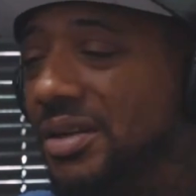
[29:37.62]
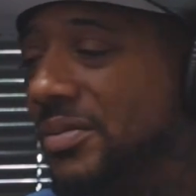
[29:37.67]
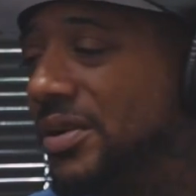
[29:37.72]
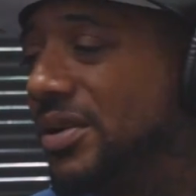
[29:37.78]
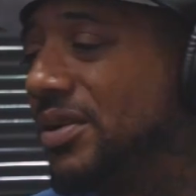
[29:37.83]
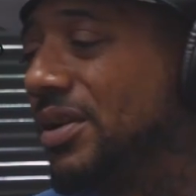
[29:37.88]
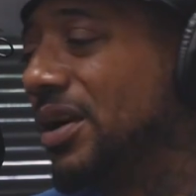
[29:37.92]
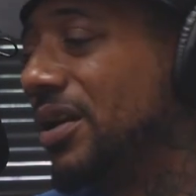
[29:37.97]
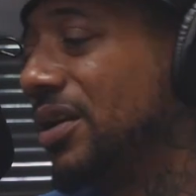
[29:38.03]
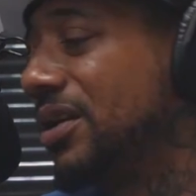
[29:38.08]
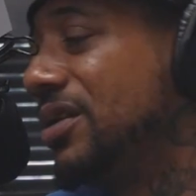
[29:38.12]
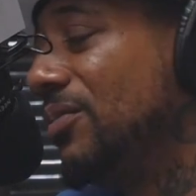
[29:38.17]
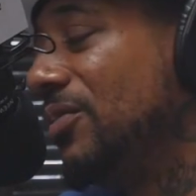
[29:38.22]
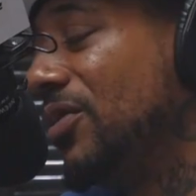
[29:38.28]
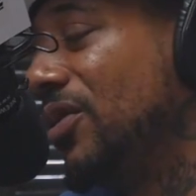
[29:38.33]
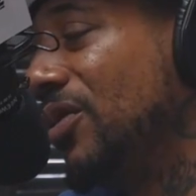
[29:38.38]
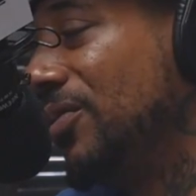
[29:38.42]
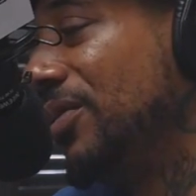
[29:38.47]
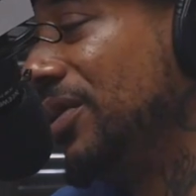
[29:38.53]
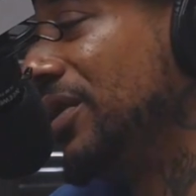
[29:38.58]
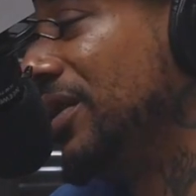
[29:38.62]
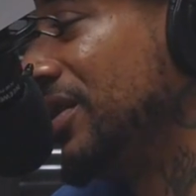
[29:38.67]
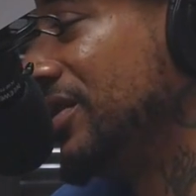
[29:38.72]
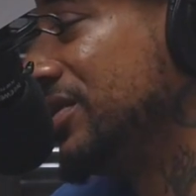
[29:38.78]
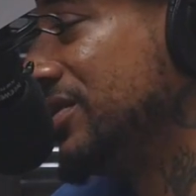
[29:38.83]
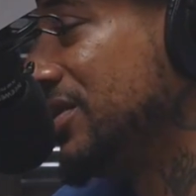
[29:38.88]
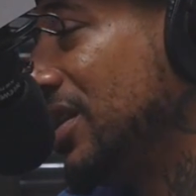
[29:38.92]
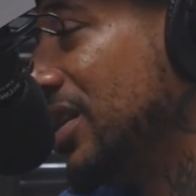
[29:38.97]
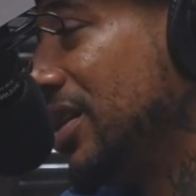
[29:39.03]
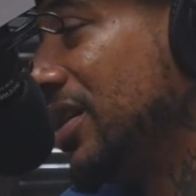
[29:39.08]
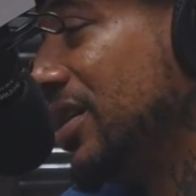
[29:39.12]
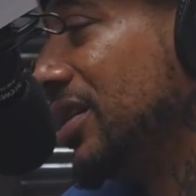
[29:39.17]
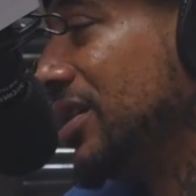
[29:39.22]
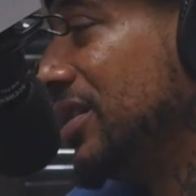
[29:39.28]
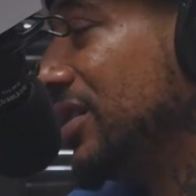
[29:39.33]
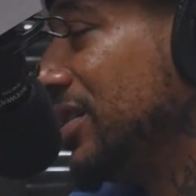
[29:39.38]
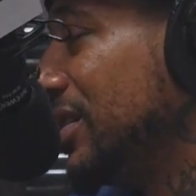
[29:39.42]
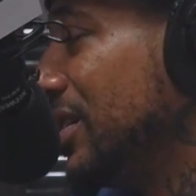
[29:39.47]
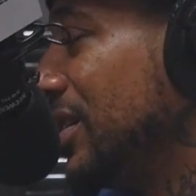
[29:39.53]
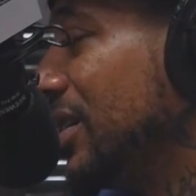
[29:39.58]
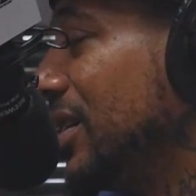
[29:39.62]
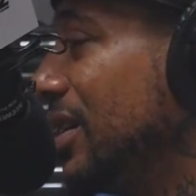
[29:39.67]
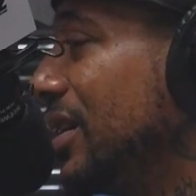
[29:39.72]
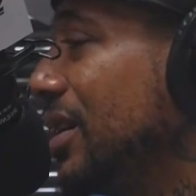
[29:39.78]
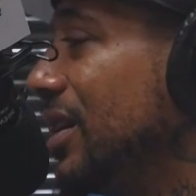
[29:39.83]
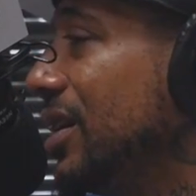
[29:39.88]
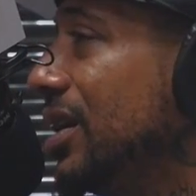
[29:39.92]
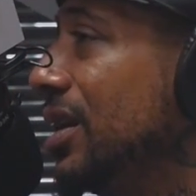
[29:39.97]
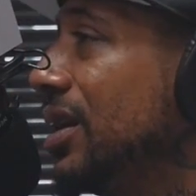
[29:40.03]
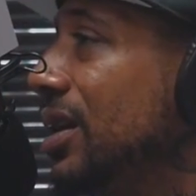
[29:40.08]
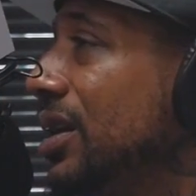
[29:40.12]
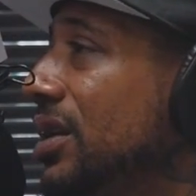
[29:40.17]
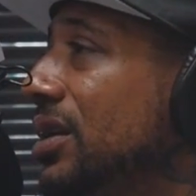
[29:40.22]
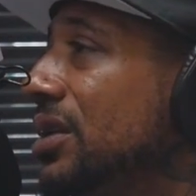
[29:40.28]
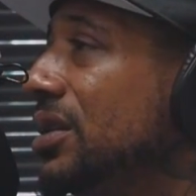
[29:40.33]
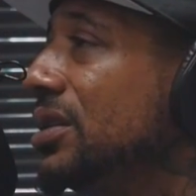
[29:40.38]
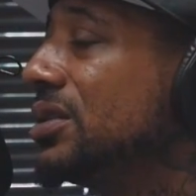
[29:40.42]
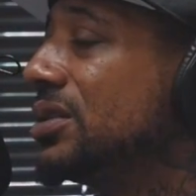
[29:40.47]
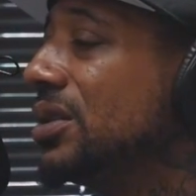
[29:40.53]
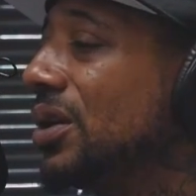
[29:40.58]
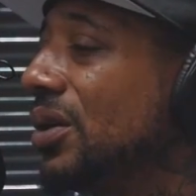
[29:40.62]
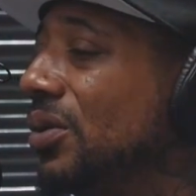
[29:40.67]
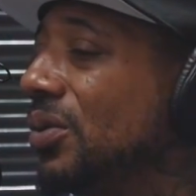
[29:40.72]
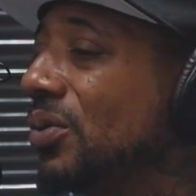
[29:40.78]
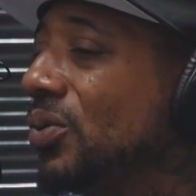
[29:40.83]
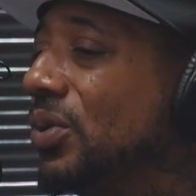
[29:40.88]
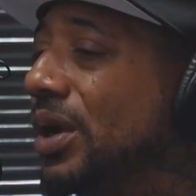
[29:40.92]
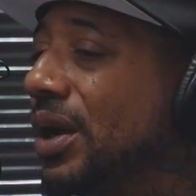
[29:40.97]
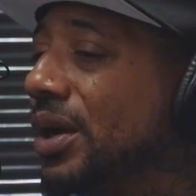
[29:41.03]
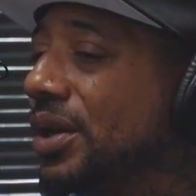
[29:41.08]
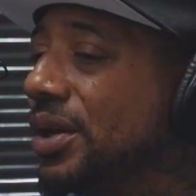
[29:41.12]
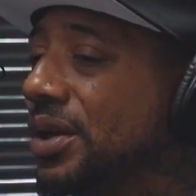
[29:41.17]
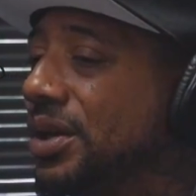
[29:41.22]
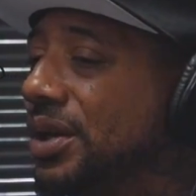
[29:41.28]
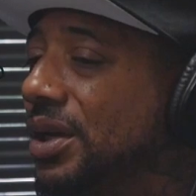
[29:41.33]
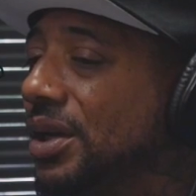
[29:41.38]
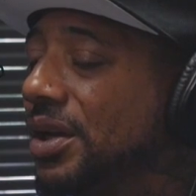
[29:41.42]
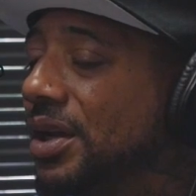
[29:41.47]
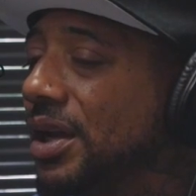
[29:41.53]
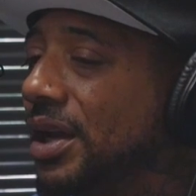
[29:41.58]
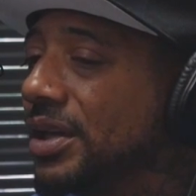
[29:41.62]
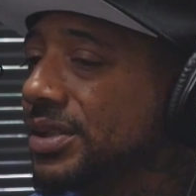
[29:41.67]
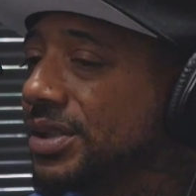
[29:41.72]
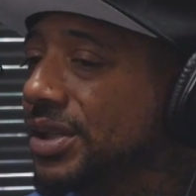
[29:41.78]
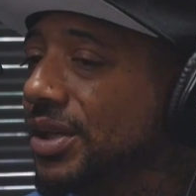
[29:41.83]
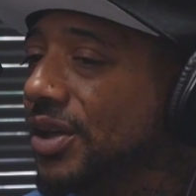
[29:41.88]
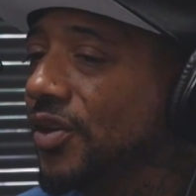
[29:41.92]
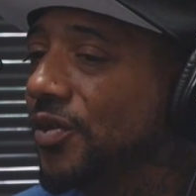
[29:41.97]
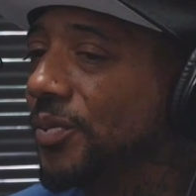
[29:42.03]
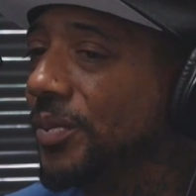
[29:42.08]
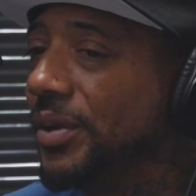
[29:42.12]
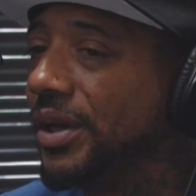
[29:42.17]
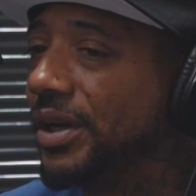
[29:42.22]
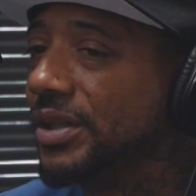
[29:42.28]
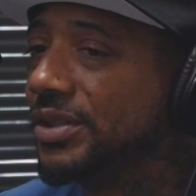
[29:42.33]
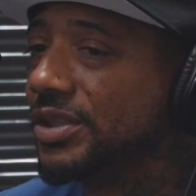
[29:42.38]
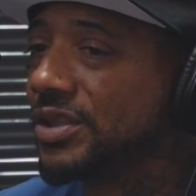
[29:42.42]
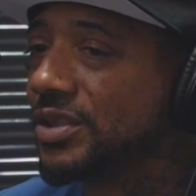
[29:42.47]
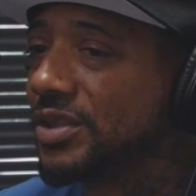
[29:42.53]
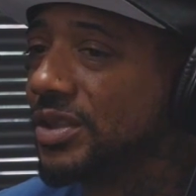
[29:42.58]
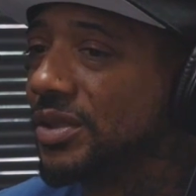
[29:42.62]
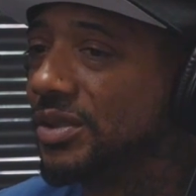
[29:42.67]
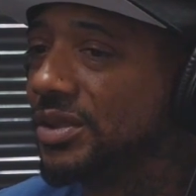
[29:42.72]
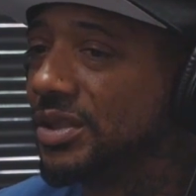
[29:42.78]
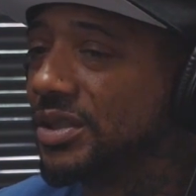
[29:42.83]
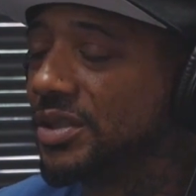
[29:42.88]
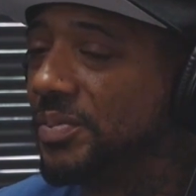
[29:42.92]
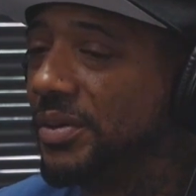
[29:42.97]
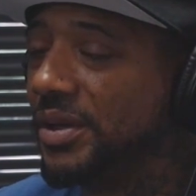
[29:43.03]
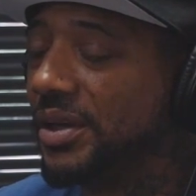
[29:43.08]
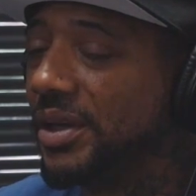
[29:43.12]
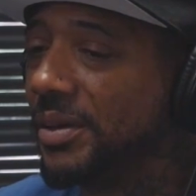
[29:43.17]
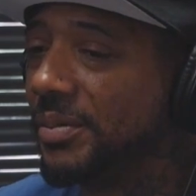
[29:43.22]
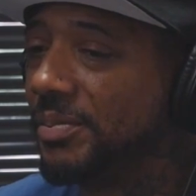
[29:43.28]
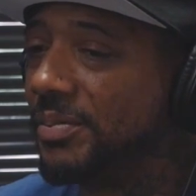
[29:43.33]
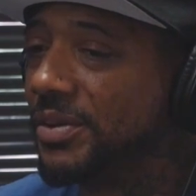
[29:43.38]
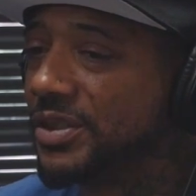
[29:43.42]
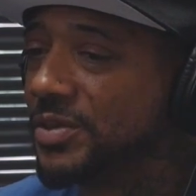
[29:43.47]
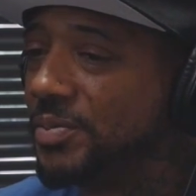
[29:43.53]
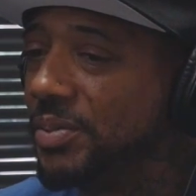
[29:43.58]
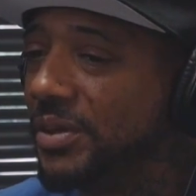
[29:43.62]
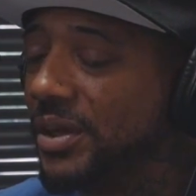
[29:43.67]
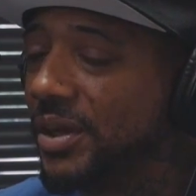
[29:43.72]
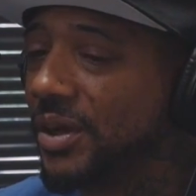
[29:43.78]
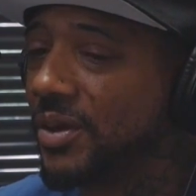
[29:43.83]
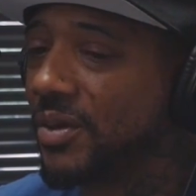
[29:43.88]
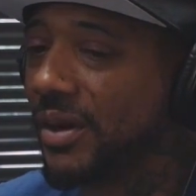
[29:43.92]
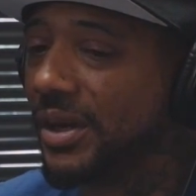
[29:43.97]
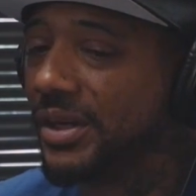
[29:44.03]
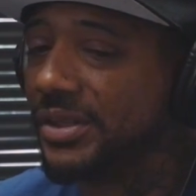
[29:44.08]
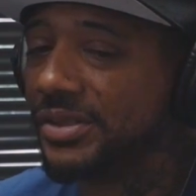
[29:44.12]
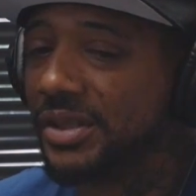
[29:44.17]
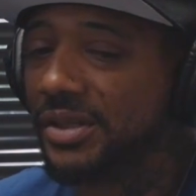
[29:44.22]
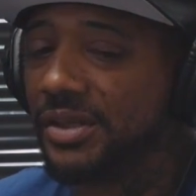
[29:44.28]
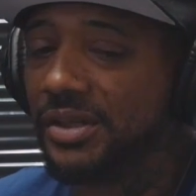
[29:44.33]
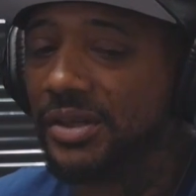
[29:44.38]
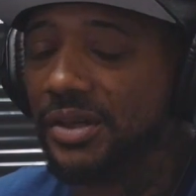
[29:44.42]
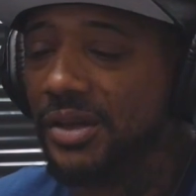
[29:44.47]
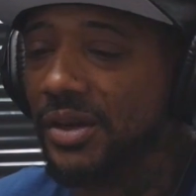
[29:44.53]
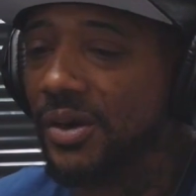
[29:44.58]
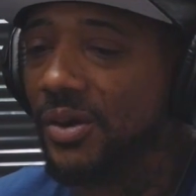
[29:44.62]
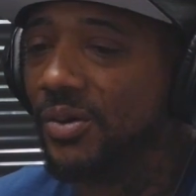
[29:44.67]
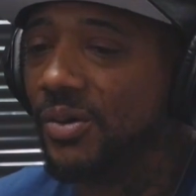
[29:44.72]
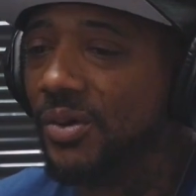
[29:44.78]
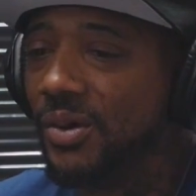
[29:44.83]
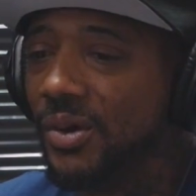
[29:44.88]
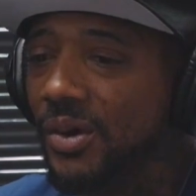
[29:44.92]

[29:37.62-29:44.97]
You got come on, man. It's like, so we out here killing ourselves, man. Just being crazy, you know.